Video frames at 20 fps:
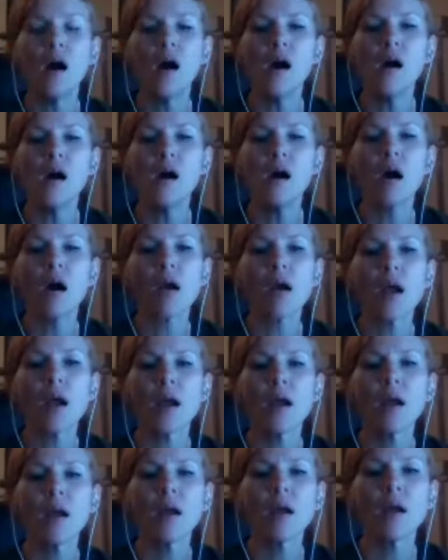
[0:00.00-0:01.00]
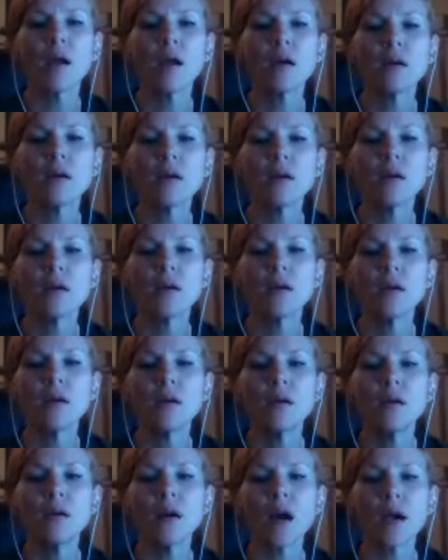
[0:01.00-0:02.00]
Okay.
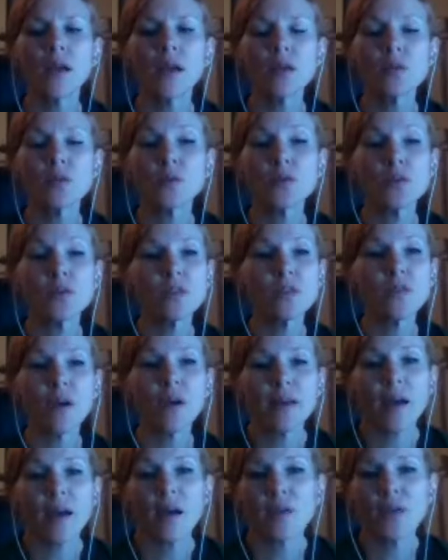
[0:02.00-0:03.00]
I guess we'll just find out.